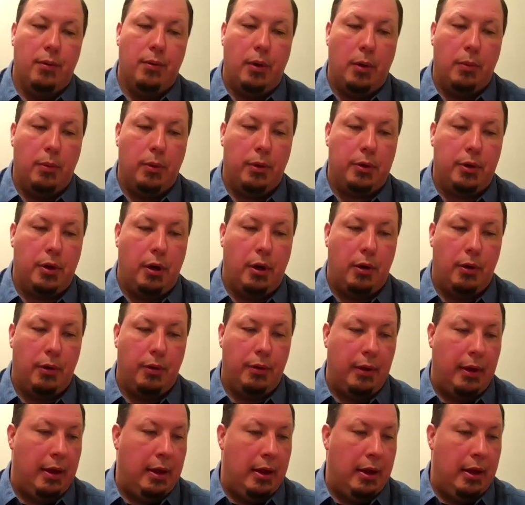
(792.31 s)
What we're
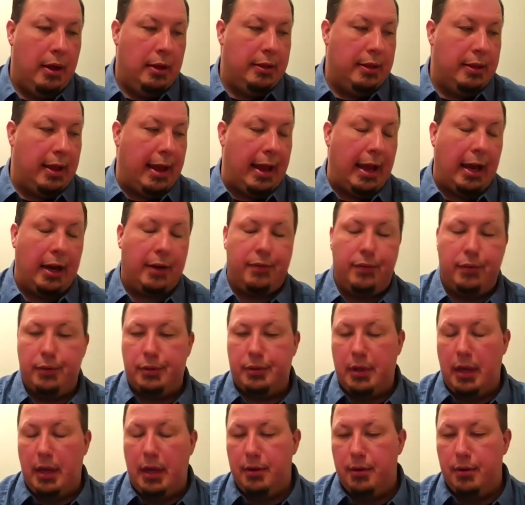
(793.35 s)
calling the ACTFL
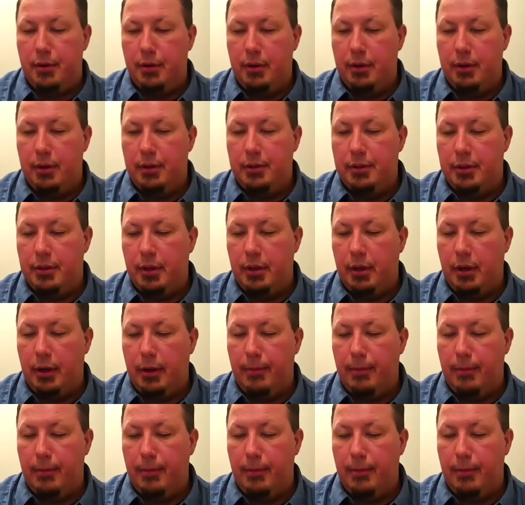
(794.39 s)
standard is